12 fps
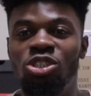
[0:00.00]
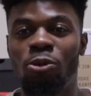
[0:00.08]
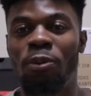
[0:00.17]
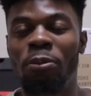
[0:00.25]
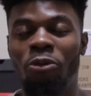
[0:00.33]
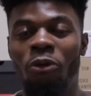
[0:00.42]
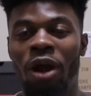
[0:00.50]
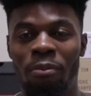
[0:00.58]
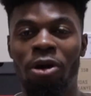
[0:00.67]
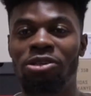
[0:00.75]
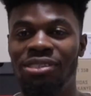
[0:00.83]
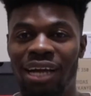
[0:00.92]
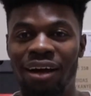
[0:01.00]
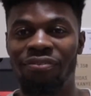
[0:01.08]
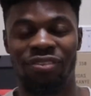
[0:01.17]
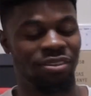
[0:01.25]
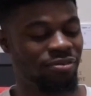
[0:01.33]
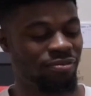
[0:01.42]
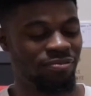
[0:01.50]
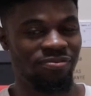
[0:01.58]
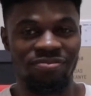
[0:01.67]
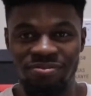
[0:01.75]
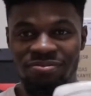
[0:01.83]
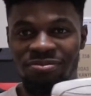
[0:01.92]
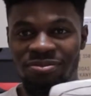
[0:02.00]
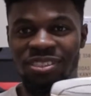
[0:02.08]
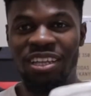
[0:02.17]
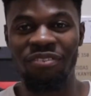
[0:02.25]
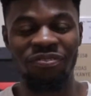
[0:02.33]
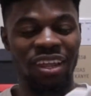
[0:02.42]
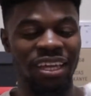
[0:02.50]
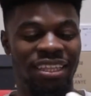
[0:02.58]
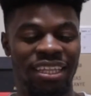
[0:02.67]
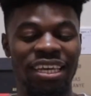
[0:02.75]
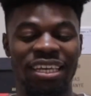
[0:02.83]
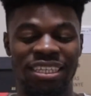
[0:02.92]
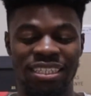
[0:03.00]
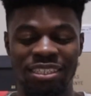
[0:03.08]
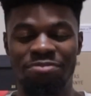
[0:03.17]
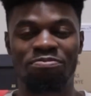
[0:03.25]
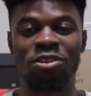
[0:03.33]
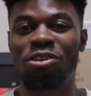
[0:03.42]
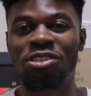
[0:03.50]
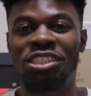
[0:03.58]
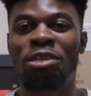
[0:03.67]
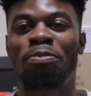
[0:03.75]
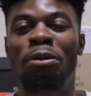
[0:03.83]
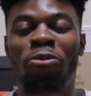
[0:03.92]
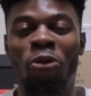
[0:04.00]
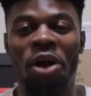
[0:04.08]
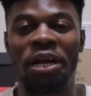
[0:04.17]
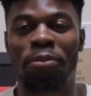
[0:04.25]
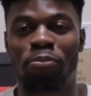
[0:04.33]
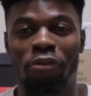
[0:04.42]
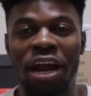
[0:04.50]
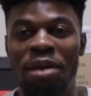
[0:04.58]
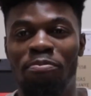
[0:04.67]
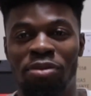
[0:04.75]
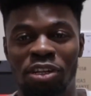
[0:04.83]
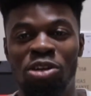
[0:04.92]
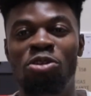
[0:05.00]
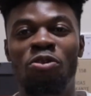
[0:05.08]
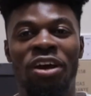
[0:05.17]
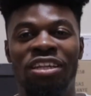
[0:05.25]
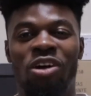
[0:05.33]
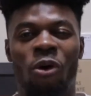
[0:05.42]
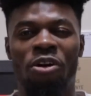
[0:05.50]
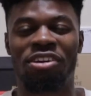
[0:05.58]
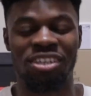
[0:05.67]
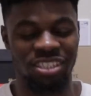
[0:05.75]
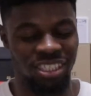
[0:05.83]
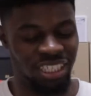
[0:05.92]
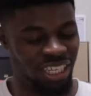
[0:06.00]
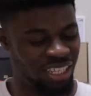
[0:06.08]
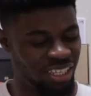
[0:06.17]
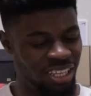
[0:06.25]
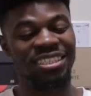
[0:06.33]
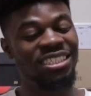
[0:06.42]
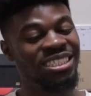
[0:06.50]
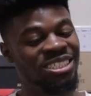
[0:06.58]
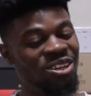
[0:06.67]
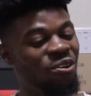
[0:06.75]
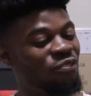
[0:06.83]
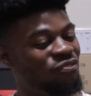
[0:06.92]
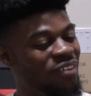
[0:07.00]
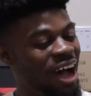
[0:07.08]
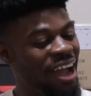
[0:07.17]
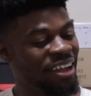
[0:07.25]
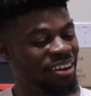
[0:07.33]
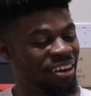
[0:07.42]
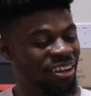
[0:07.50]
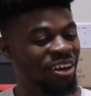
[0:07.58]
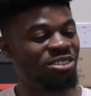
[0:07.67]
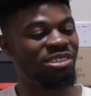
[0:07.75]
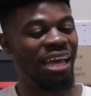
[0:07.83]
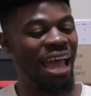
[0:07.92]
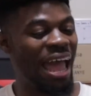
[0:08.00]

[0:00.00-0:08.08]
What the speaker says: do people wear most often? Stuff like this. You don't see people wearing bright blue and orange, and this is so fire. It goes with